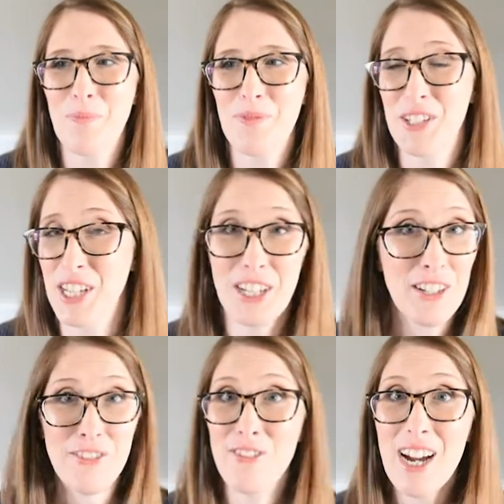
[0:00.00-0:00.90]

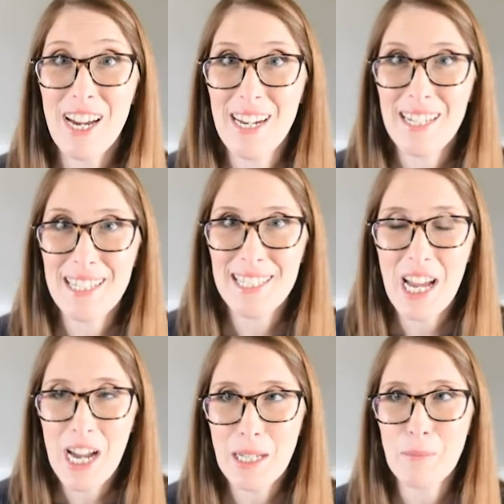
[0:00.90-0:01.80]
dignifying at
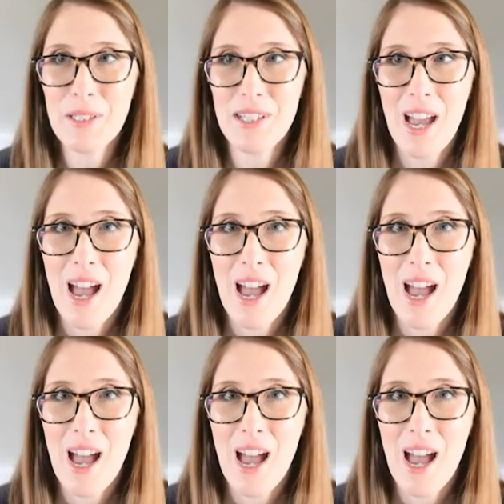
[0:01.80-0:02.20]
times,